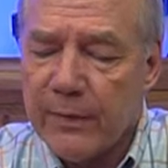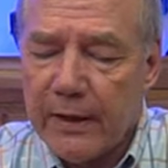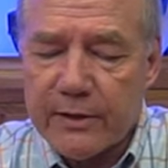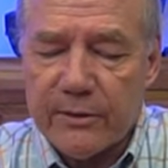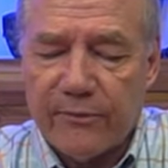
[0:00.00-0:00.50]

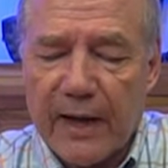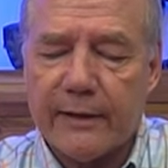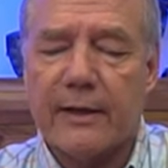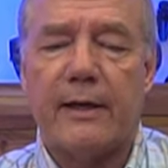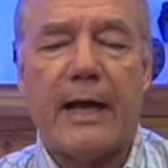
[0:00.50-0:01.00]
is the
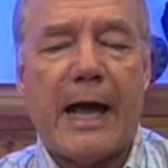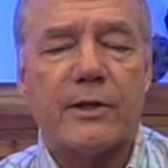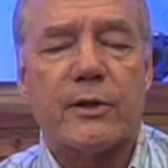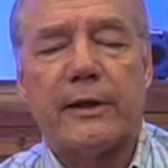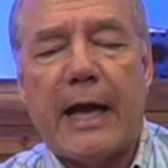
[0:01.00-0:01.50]
fact that it
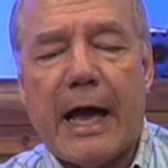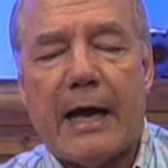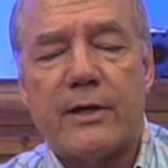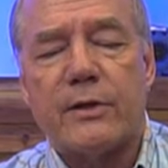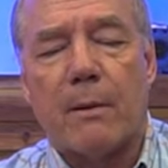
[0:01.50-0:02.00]
actually
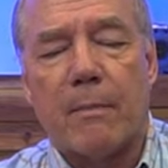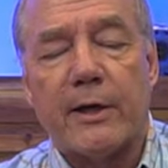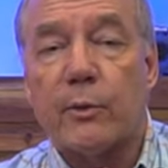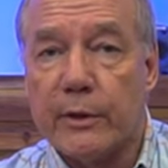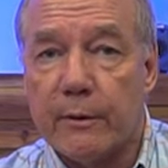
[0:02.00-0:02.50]
has a
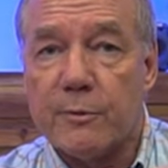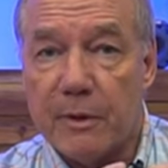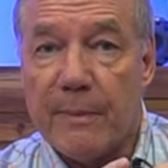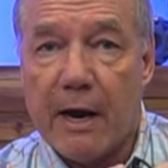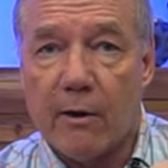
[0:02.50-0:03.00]
micro U S
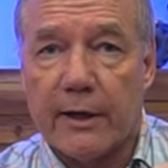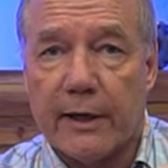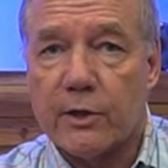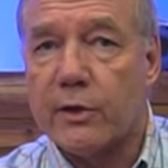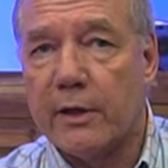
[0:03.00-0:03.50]
B power connection.